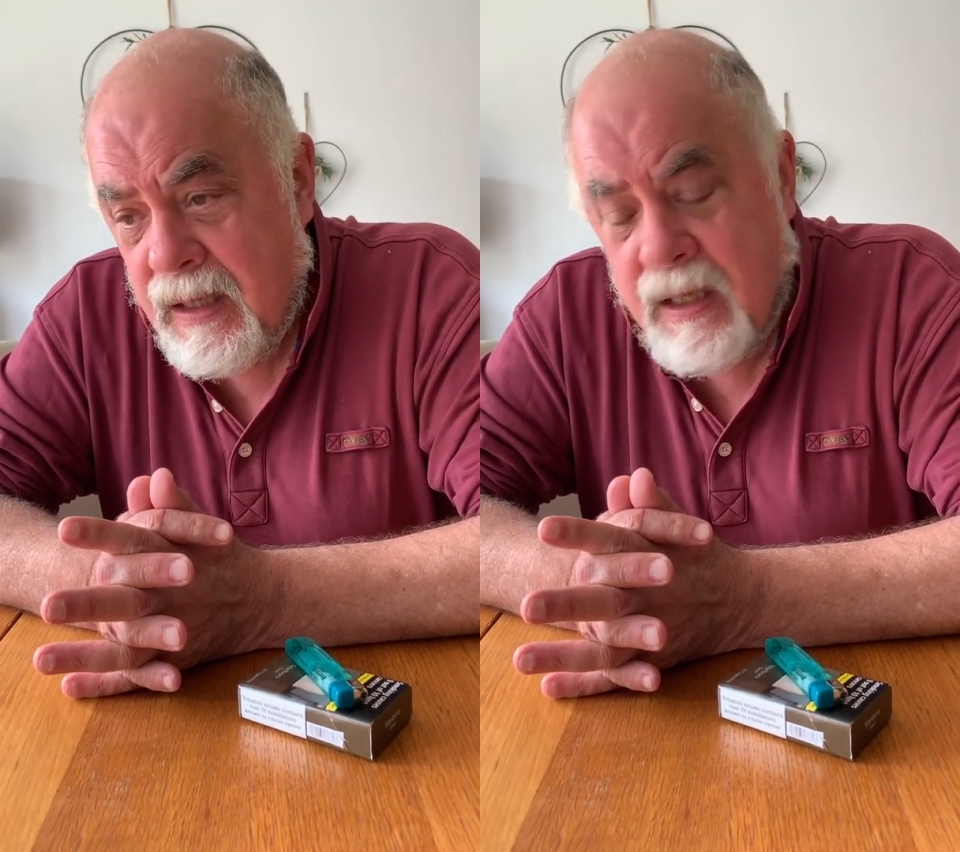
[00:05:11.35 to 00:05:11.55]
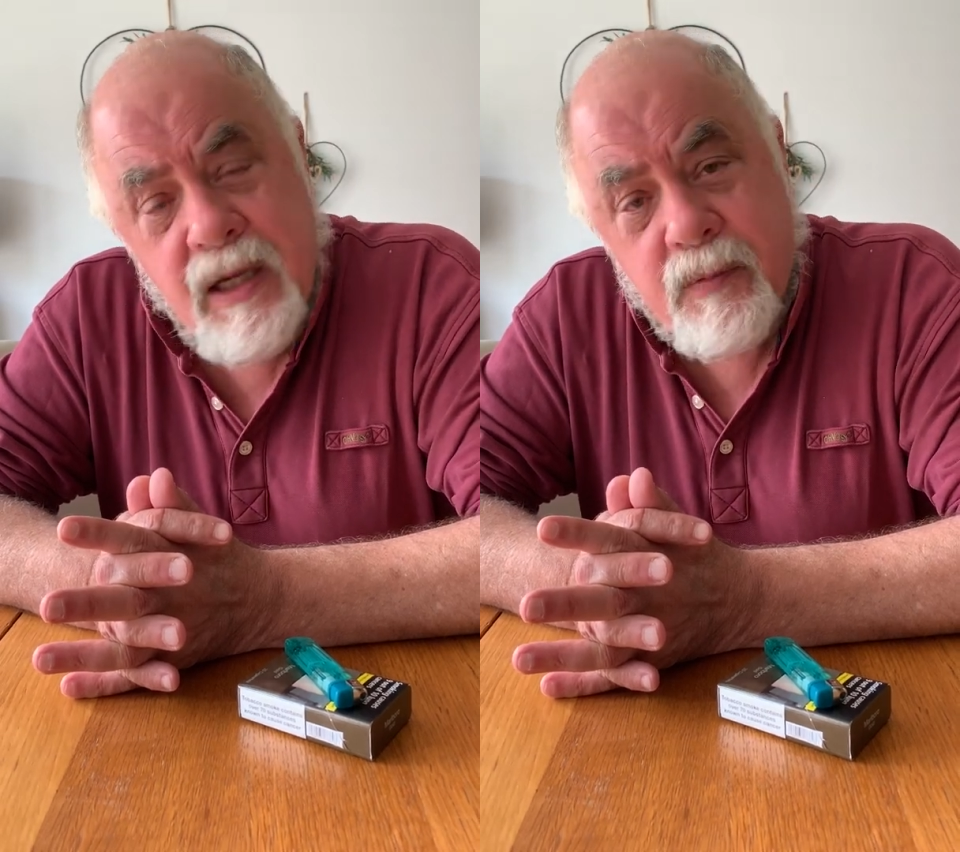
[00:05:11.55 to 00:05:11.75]

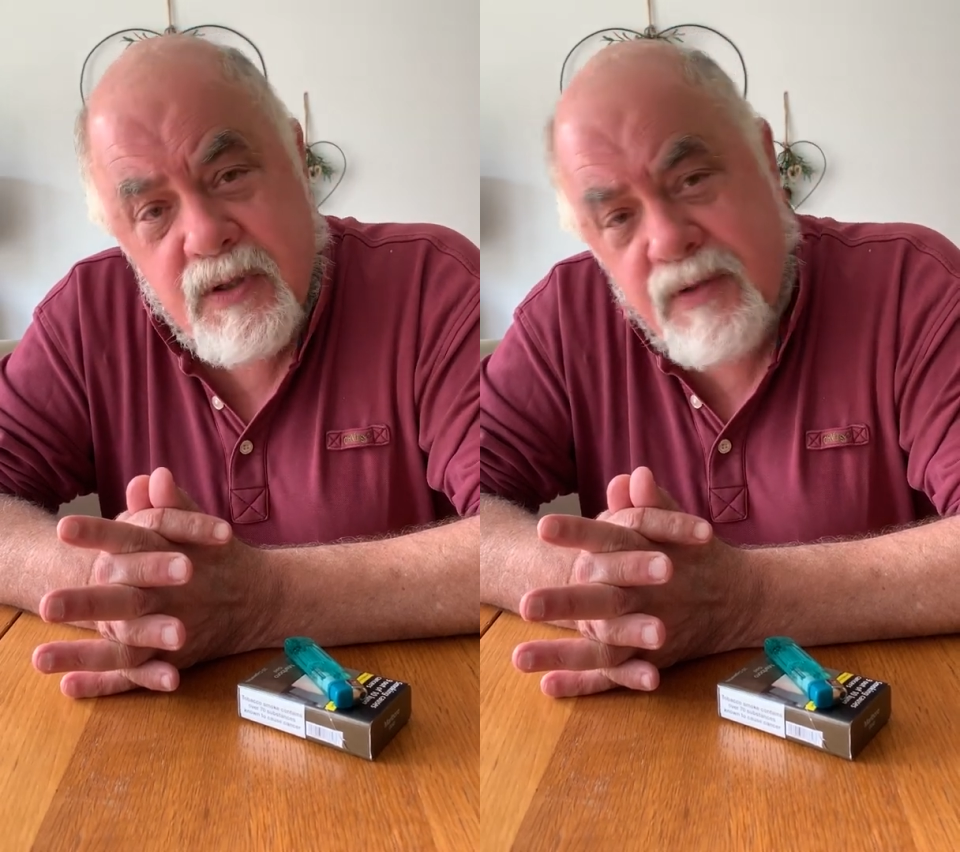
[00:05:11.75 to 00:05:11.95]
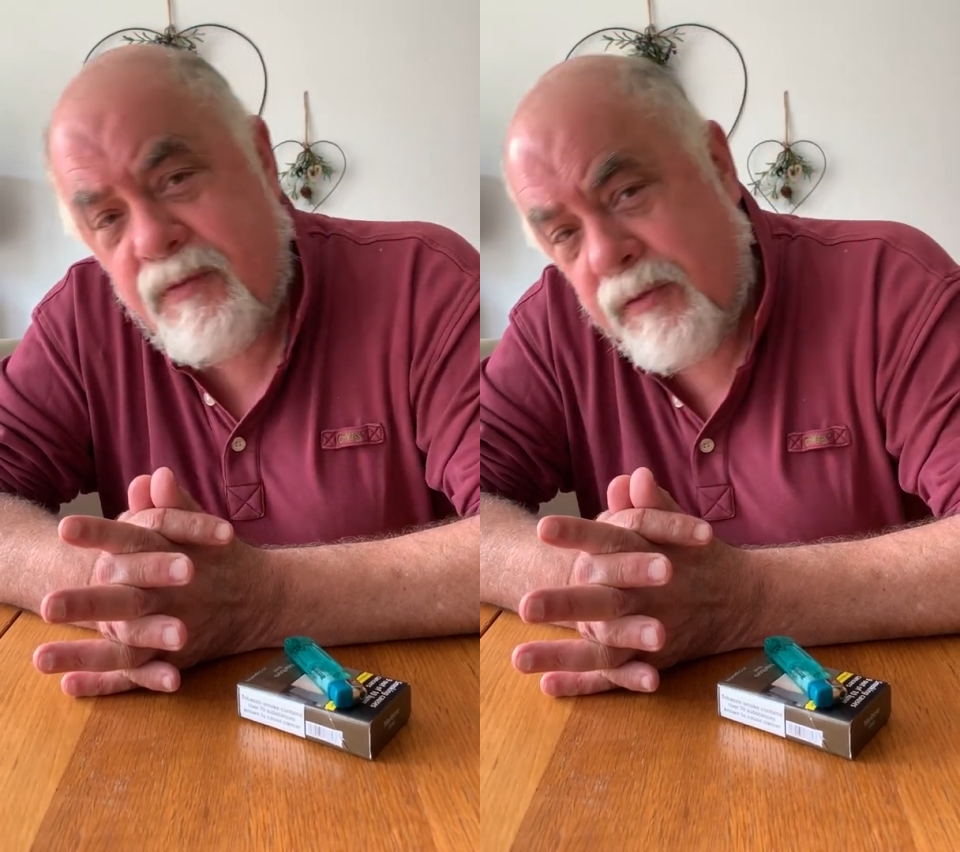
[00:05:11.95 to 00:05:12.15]
it
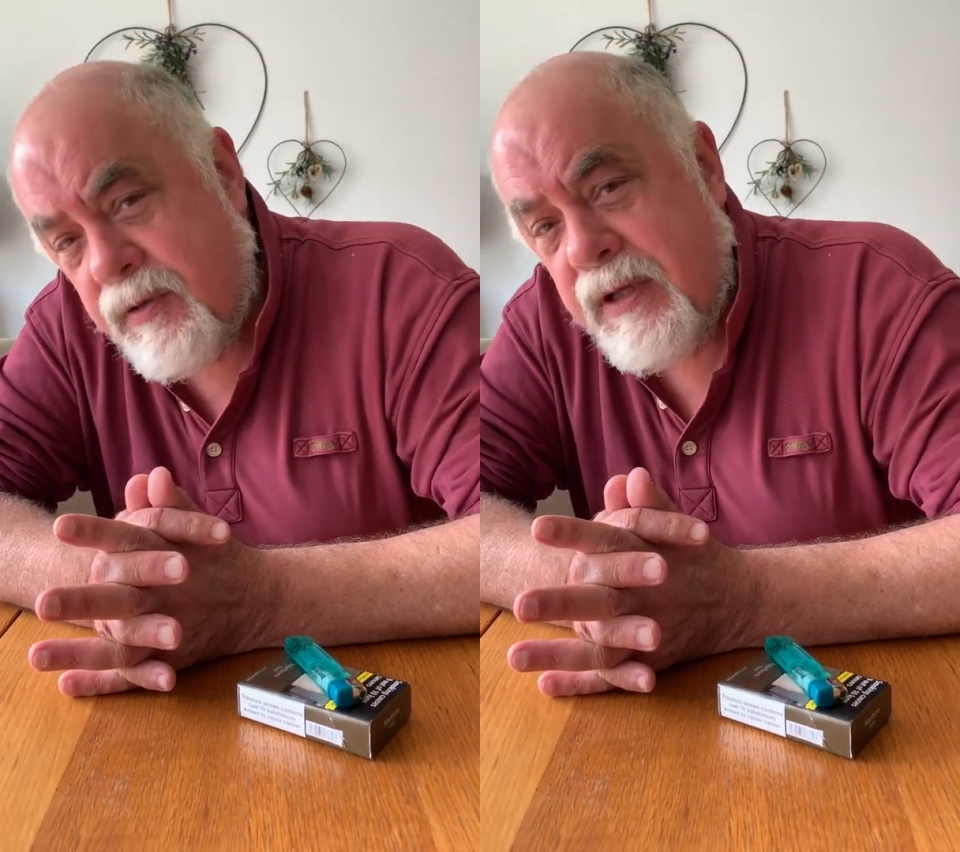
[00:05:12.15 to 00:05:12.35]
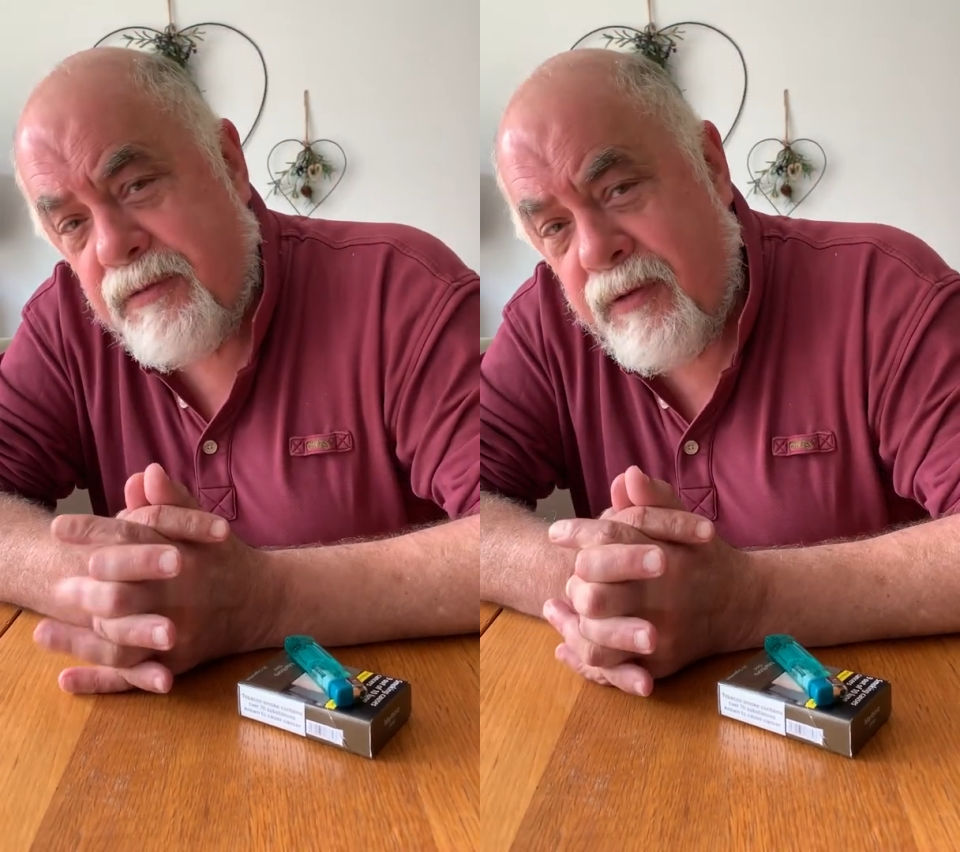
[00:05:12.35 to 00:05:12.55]
was
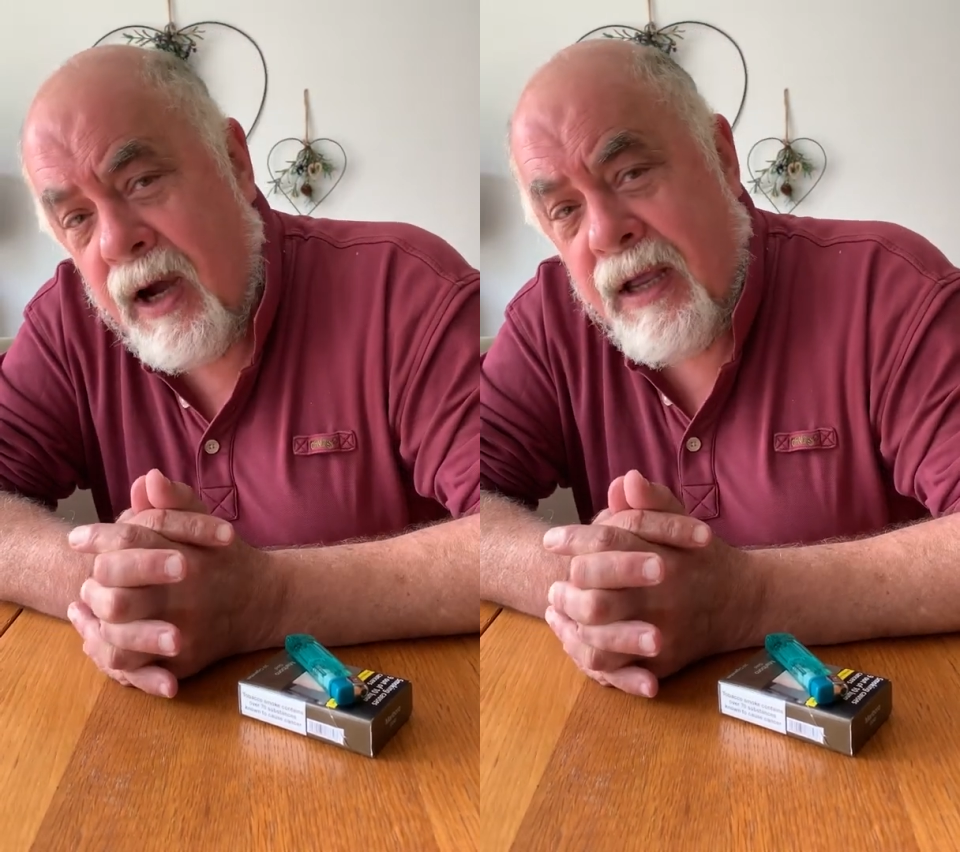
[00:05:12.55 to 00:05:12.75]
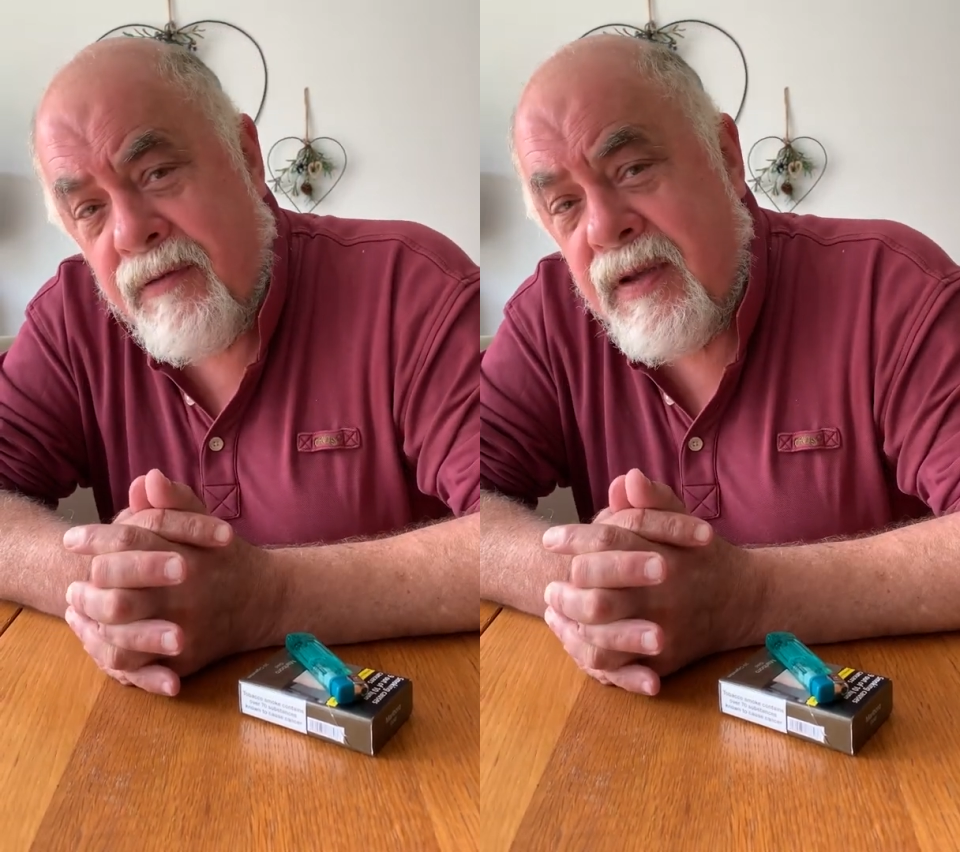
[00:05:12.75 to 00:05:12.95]

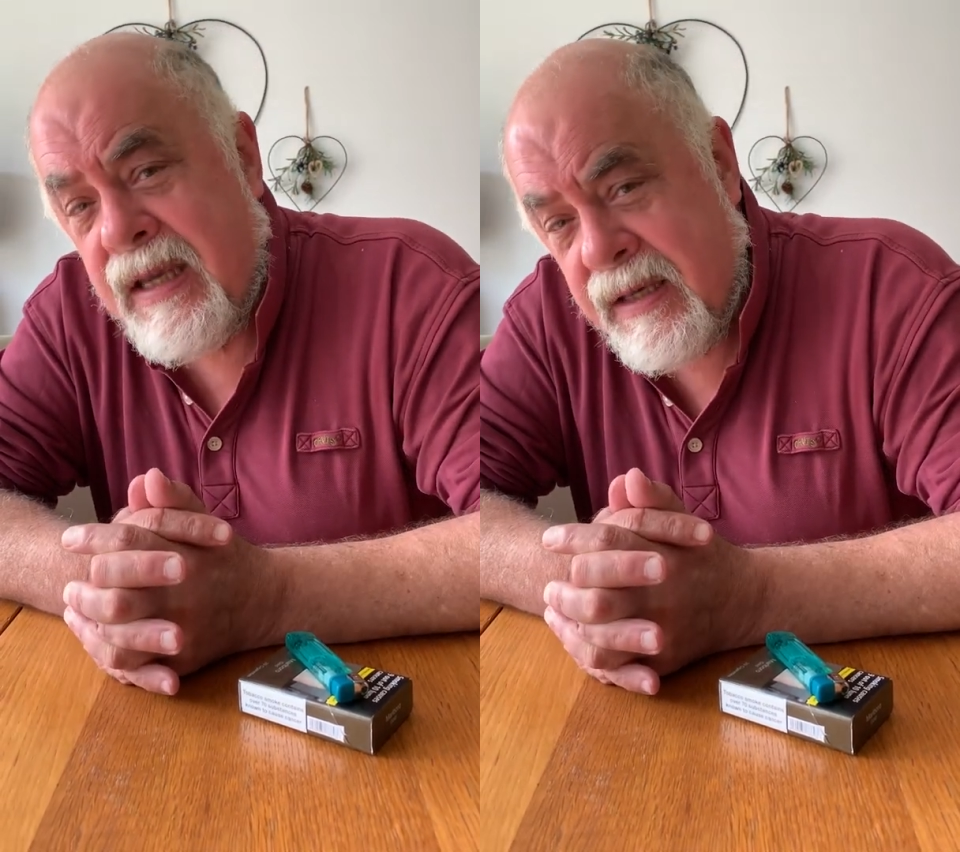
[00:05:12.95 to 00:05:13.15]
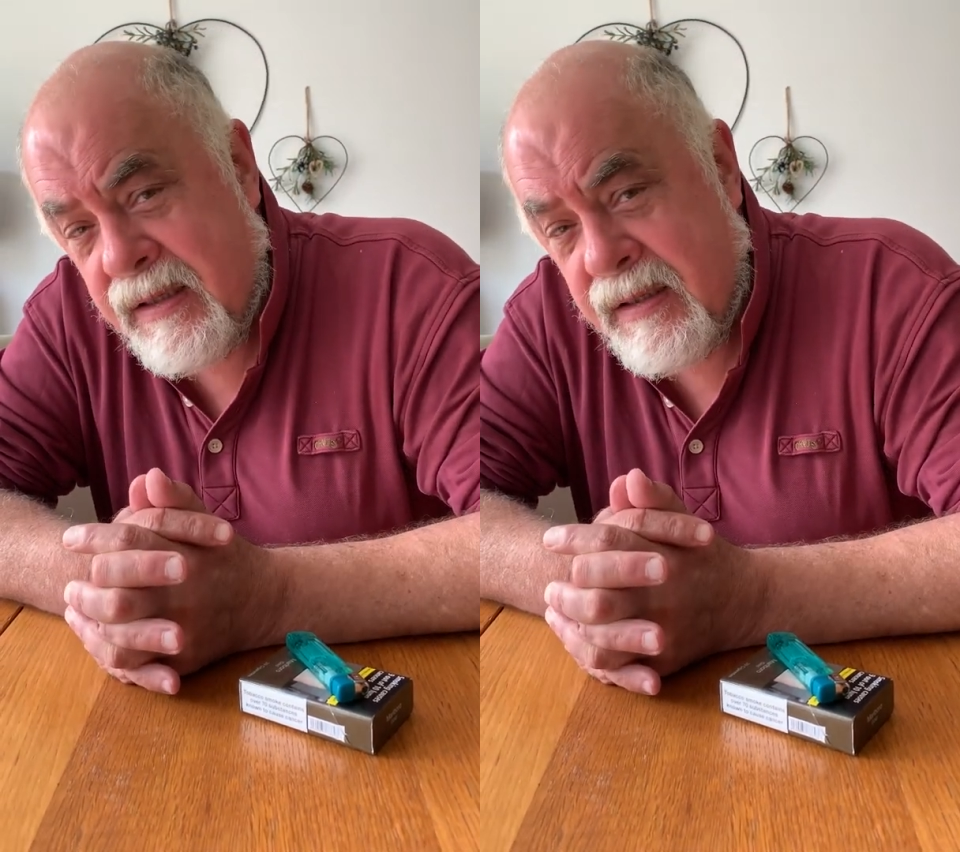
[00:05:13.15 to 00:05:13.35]
55
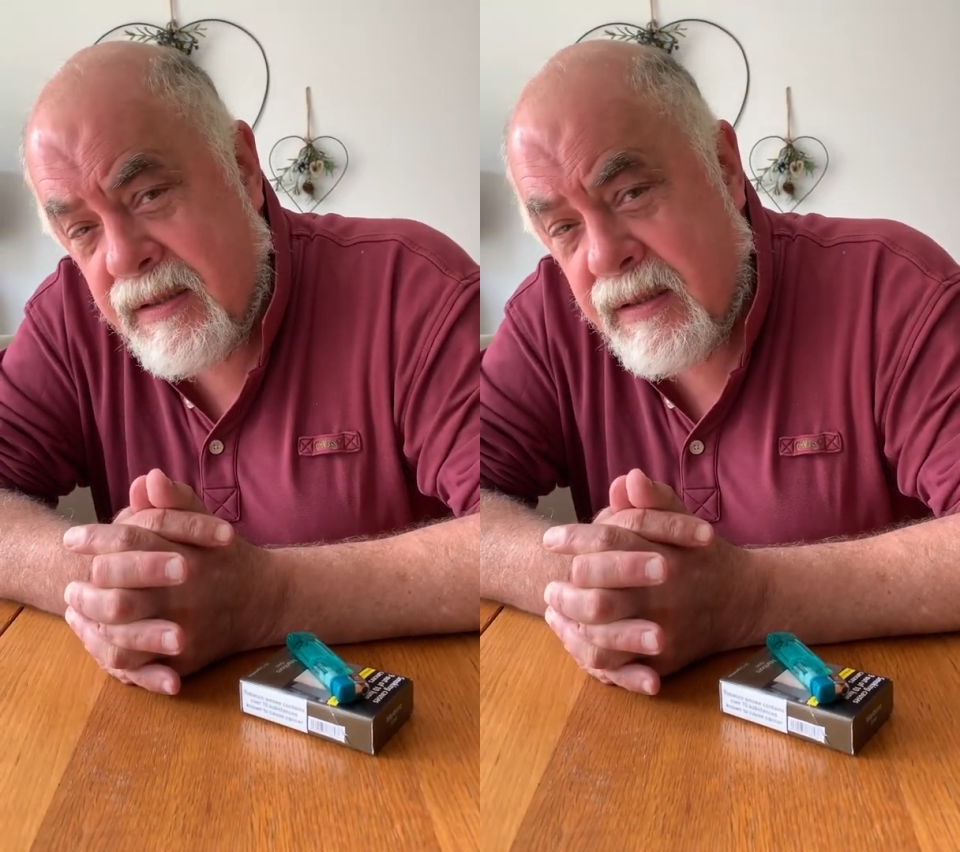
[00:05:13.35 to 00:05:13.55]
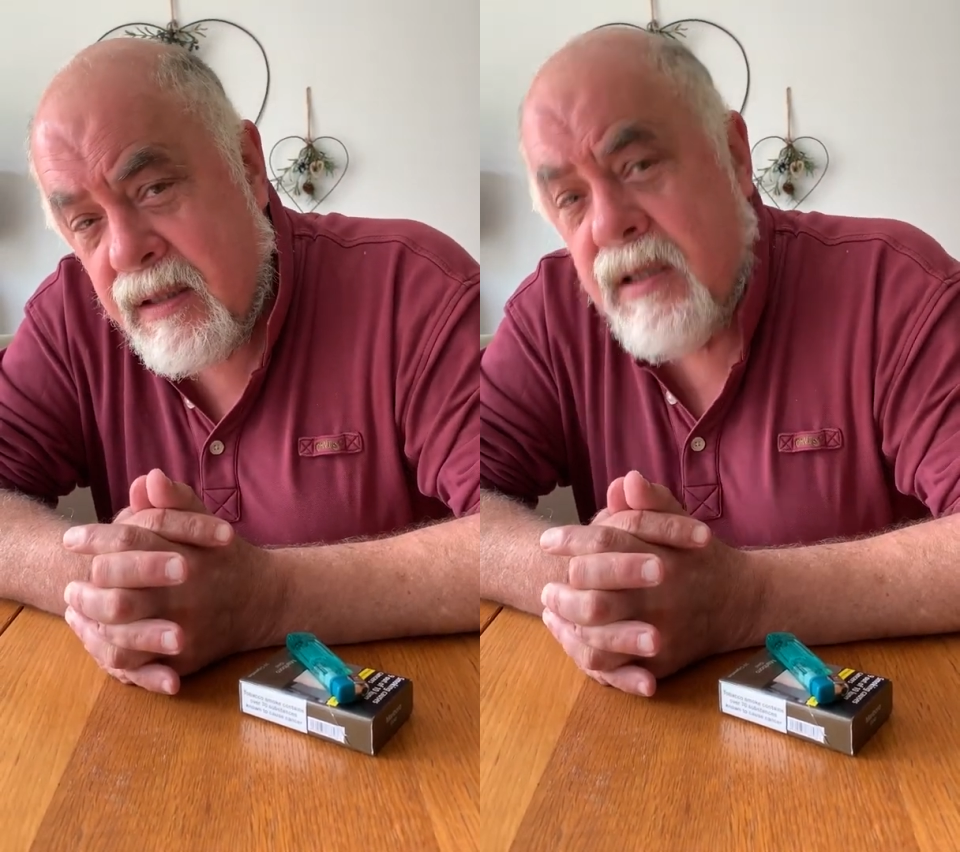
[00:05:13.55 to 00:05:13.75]

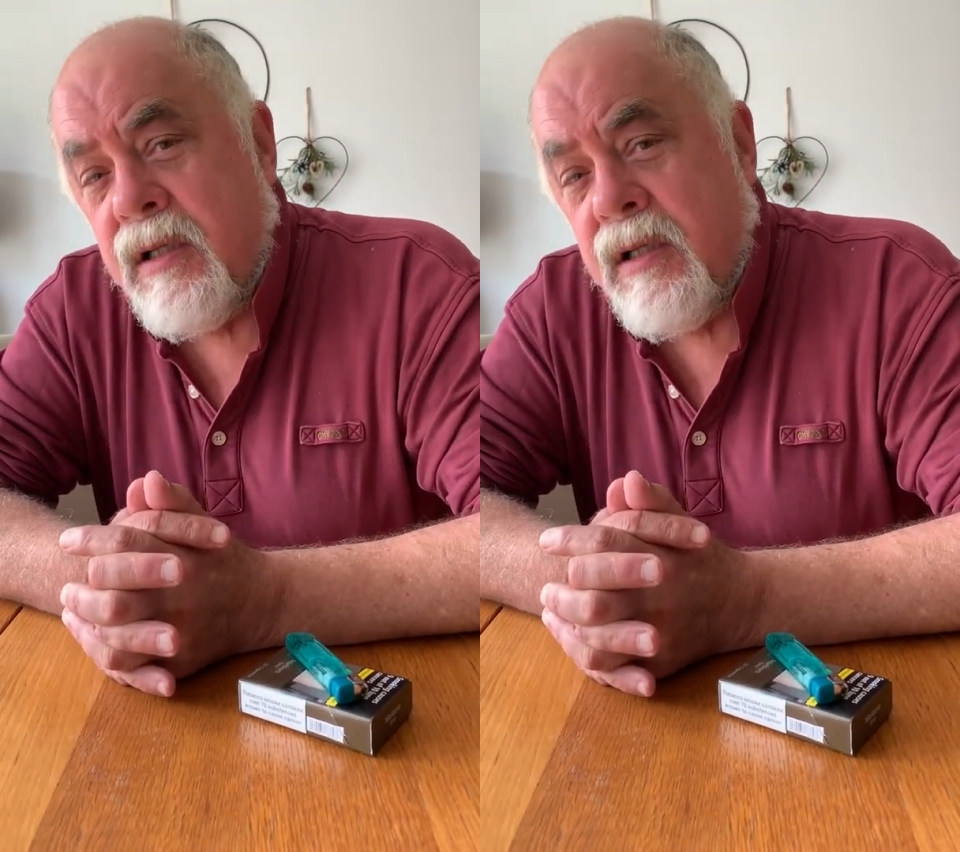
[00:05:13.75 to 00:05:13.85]
years